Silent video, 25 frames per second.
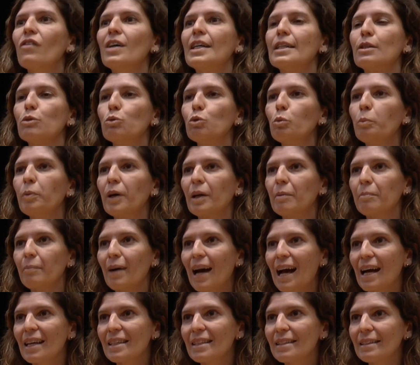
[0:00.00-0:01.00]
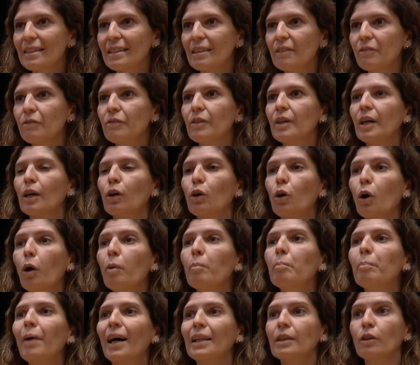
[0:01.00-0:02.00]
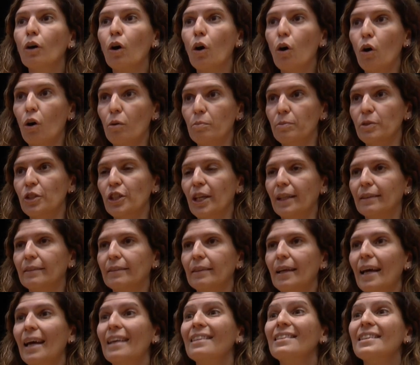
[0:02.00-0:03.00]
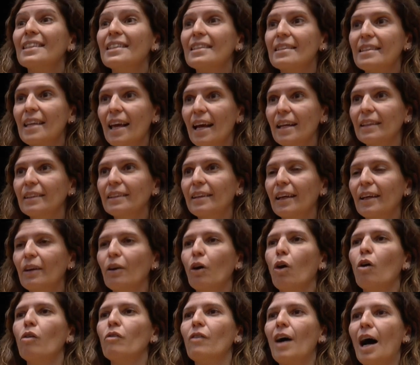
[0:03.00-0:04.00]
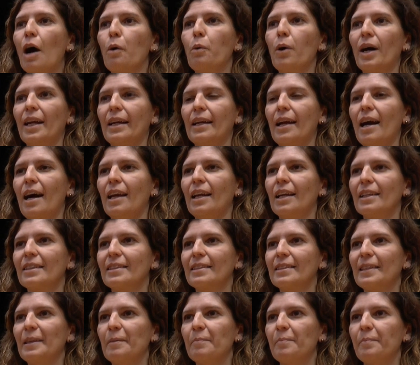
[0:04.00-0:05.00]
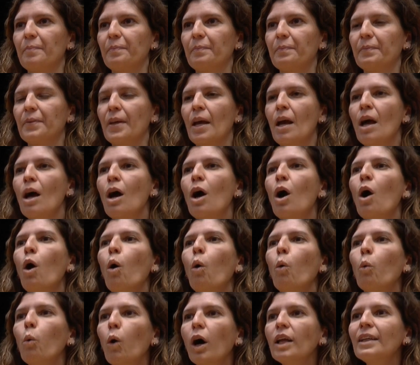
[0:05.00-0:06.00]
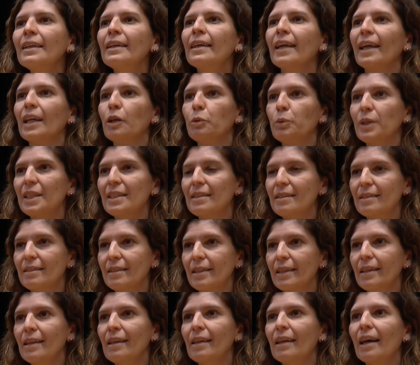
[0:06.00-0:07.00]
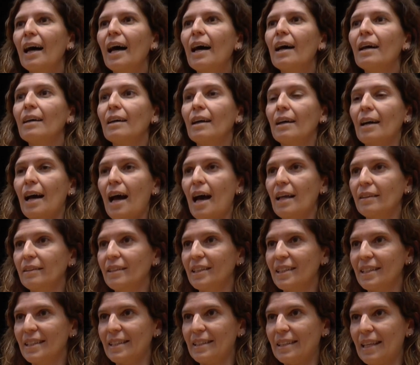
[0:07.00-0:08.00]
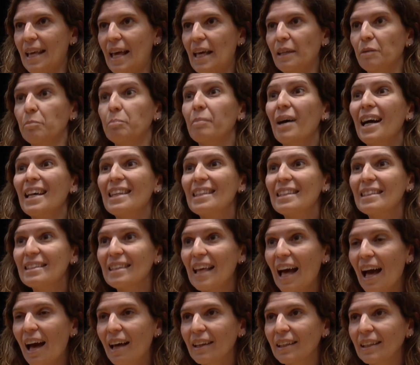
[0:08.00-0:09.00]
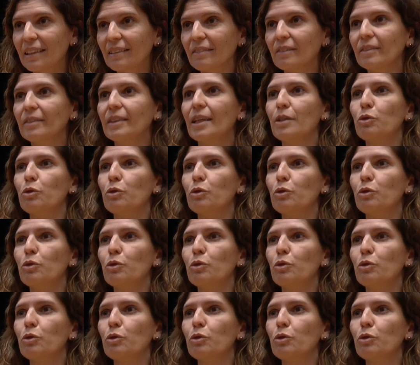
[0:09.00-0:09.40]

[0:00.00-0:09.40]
a supermassive compact object at the center of our galaxy. What can we still understand by studying the